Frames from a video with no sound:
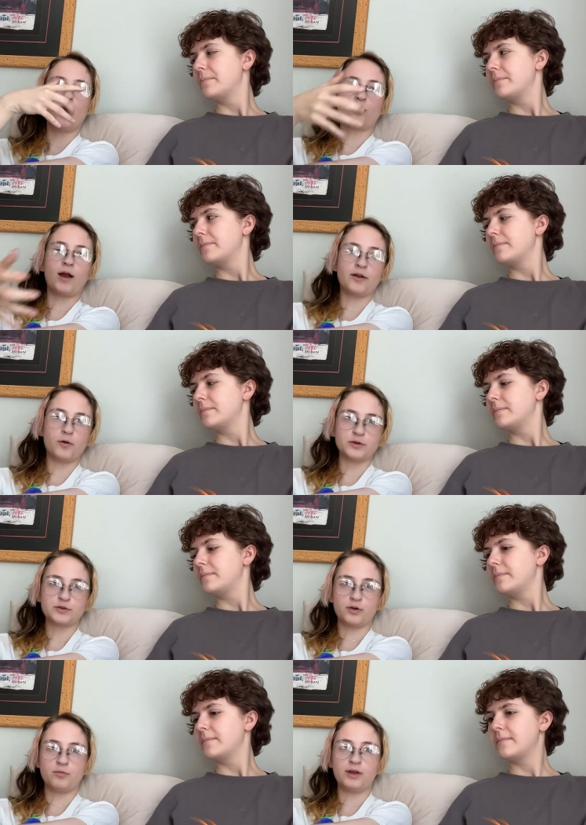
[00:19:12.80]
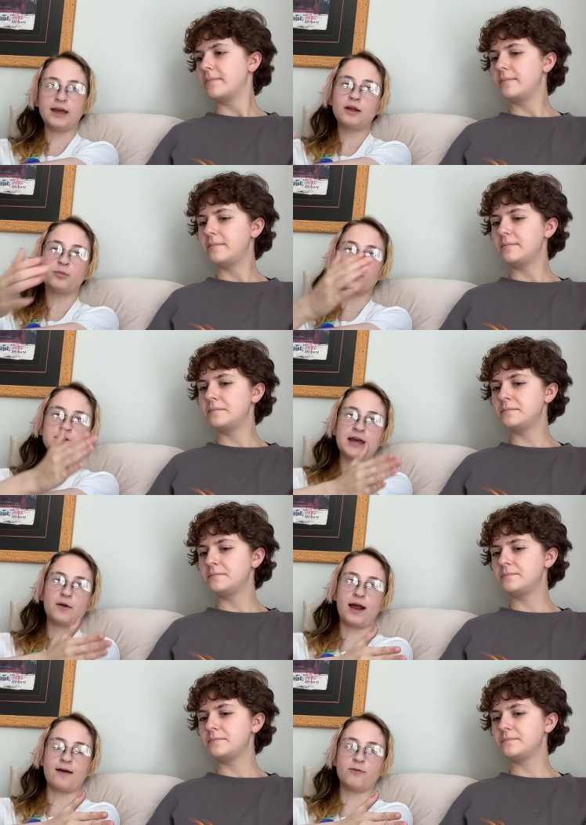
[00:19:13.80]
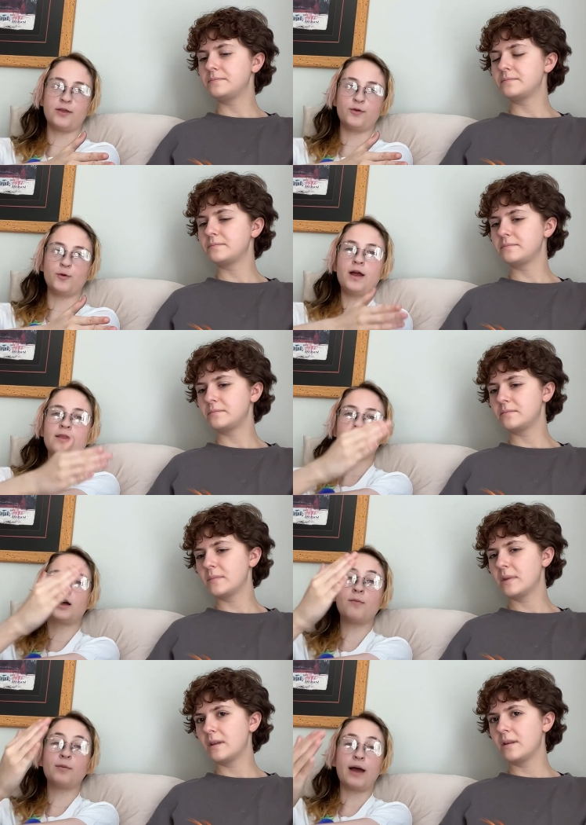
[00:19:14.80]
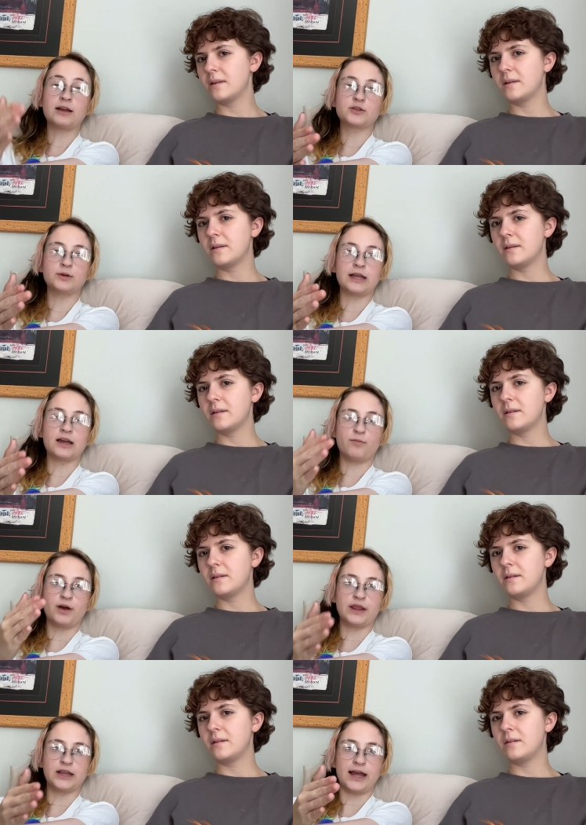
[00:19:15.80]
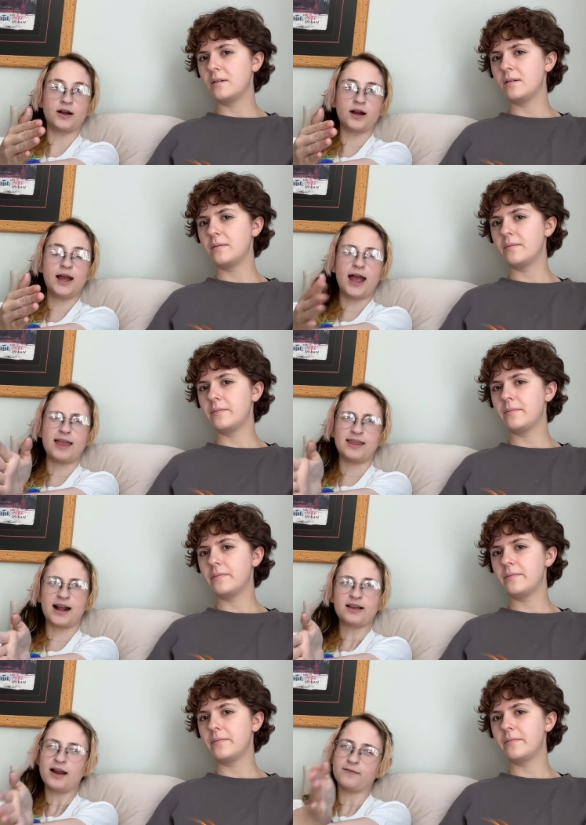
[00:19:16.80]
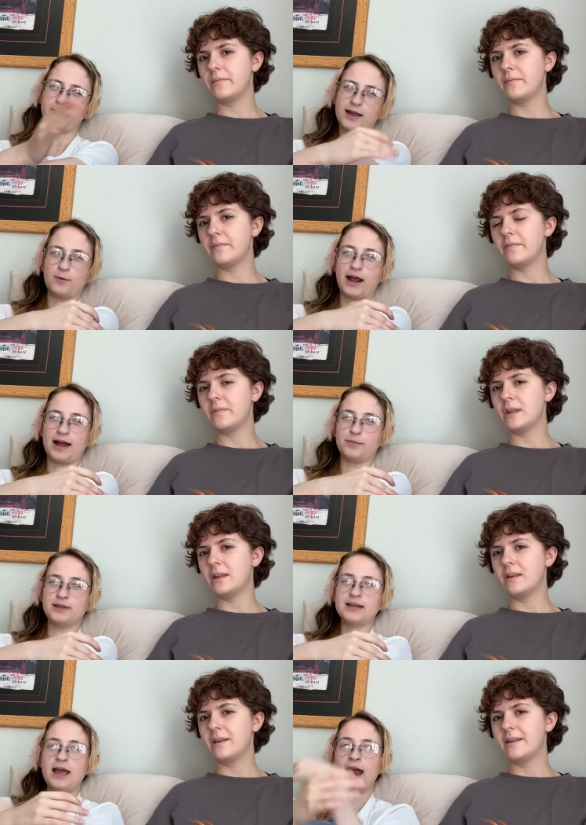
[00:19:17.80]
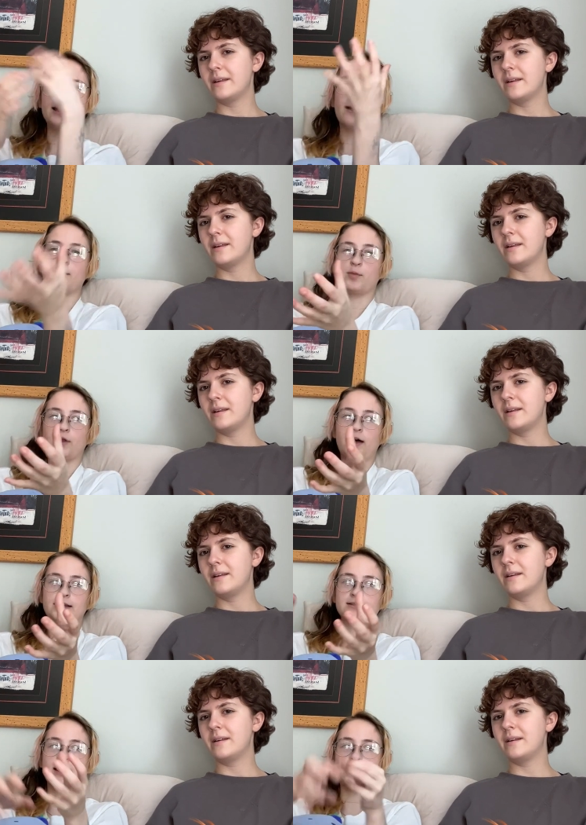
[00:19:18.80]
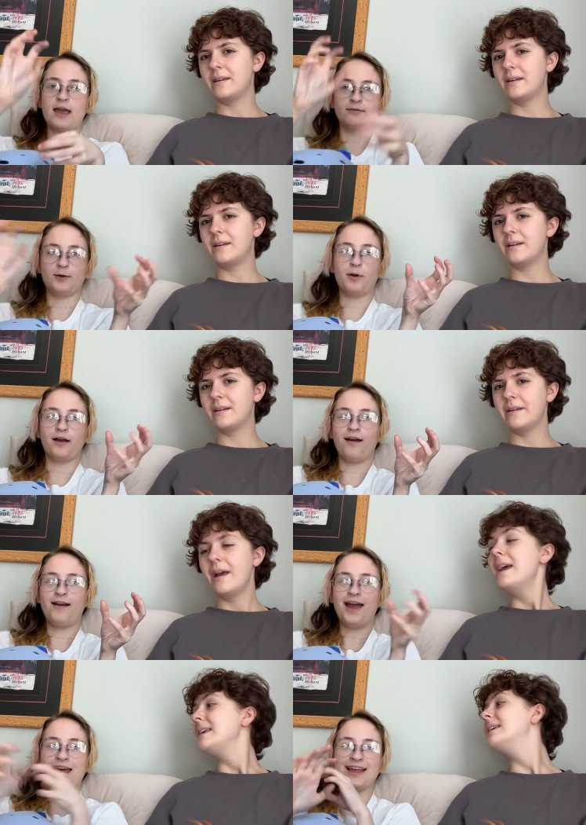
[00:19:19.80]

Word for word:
Speaker 1: write a whole story but getting burnt out halfway through then coming back to it like a month later and then i kind of forget what happened and now the plot is like everywhere and